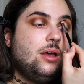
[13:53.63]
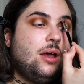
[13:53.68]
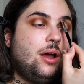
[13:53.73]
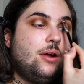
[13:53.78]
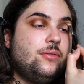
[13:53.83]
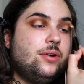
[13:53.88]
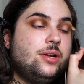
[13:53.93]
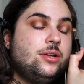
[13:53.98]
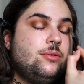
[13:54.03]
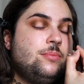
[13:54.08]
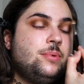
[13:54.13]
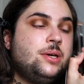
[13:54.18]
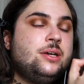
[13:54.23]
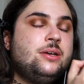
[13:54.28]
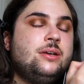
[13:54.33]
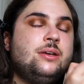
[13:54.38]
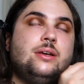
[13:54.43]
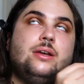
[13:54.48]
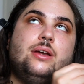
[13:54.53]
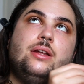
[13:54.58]
I read
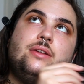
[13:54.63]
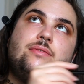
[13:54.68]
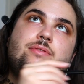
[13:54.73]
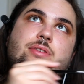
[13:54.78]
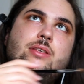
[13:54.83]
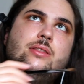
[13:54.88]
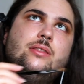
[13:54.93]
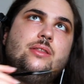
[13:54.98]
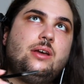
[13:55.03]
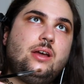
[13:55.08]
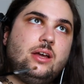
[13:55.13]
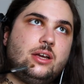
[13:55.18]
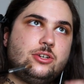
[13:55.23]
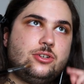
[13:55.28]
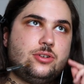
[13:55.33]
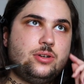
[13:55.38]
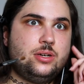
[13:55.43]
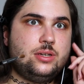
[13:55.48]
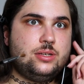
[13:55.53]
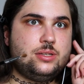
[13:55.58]
about it and I've seen that
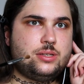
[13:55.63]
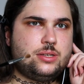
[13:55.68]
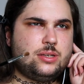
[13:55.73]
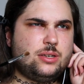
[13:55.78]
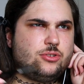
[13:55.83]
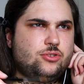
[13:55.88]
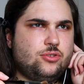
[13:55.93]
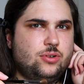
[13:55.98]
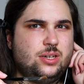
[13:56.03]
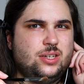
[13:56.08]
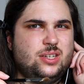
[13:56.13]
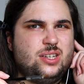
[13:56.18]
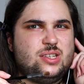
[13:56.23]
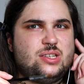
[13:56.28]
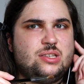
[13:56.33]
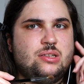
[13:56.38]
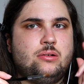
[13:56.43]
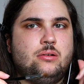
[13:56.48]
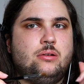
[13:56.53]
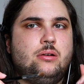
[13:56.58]
actually sertraline
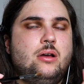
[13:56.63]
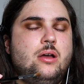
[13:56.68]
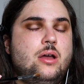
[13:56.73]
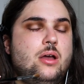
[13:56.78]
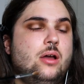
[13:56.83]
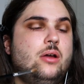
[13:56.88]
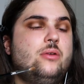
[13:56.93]
is not